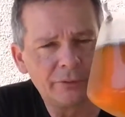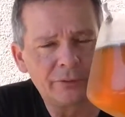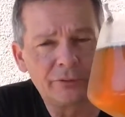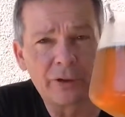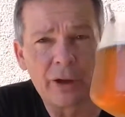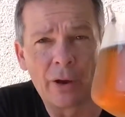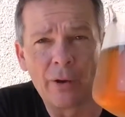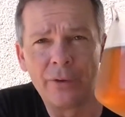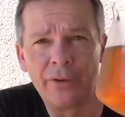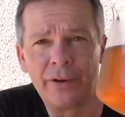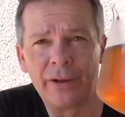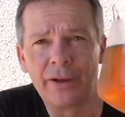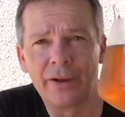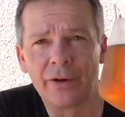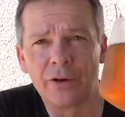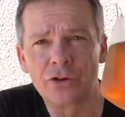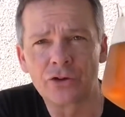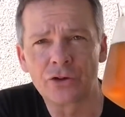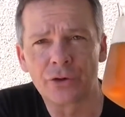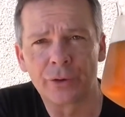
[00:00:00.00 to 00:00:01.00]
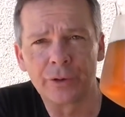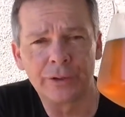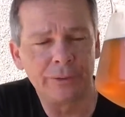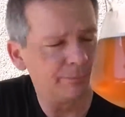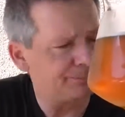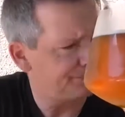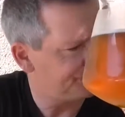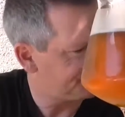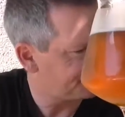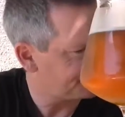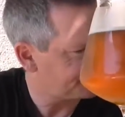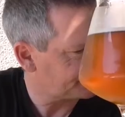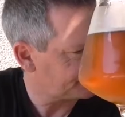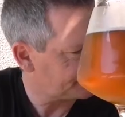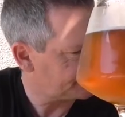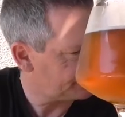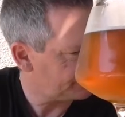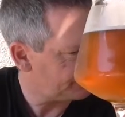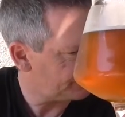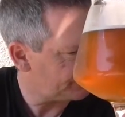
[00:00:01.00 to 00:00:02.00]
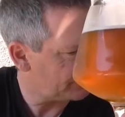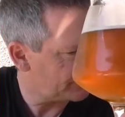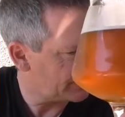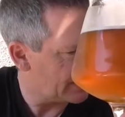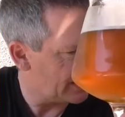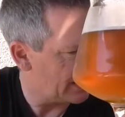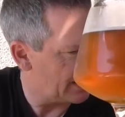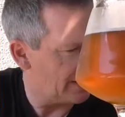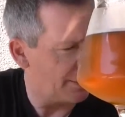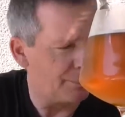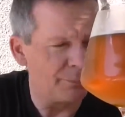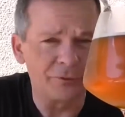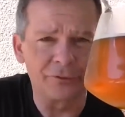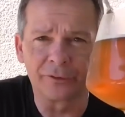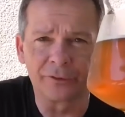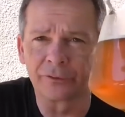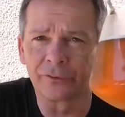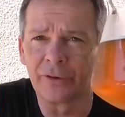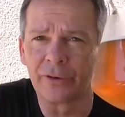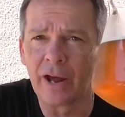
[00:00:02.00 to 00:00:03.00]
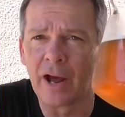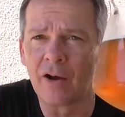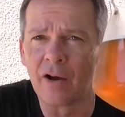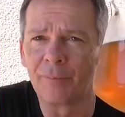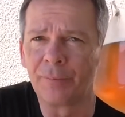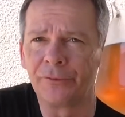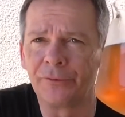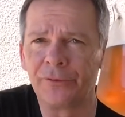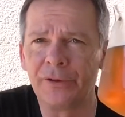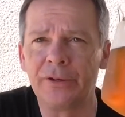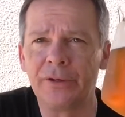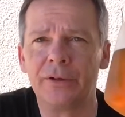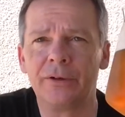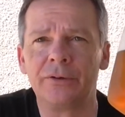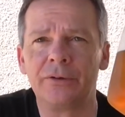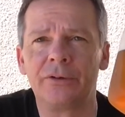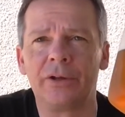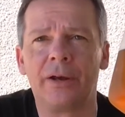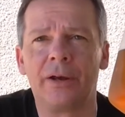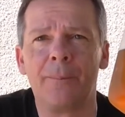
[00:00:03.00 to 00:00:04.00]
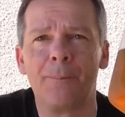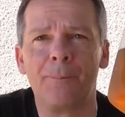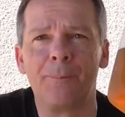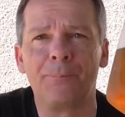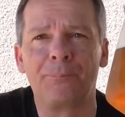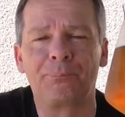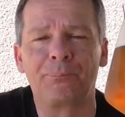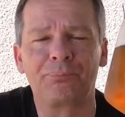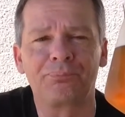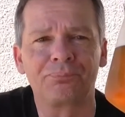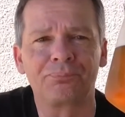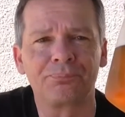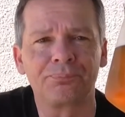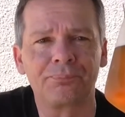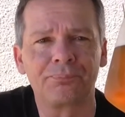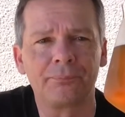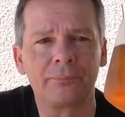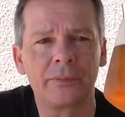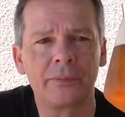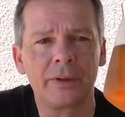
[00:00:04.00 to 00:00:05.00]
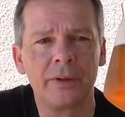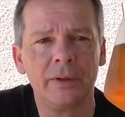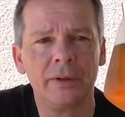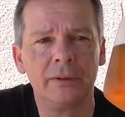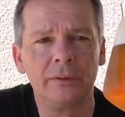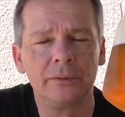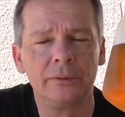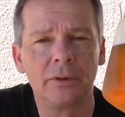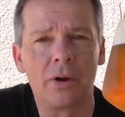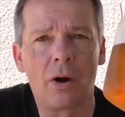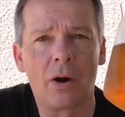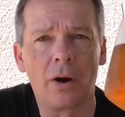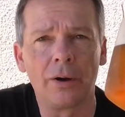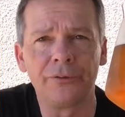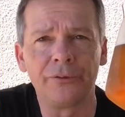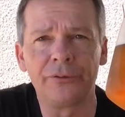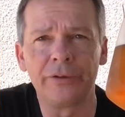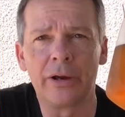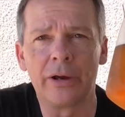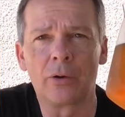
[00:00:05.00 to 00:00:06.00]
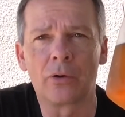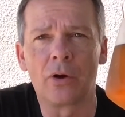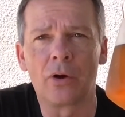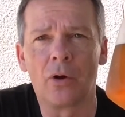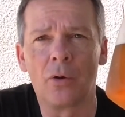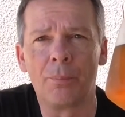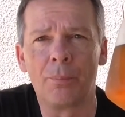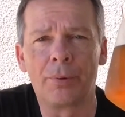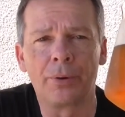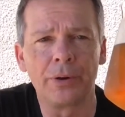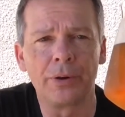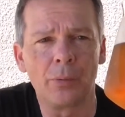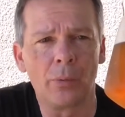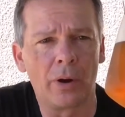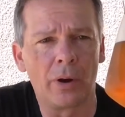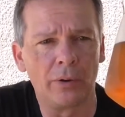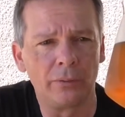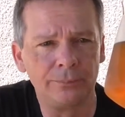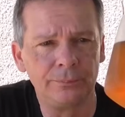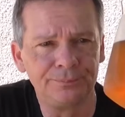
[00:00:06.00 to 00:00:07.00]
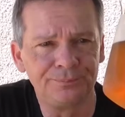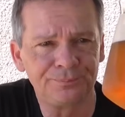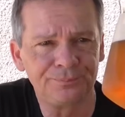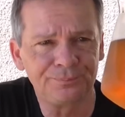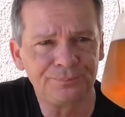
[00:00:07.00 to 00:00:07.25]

It's going down a treat. 6.5%. It hides the alcohol pretty well.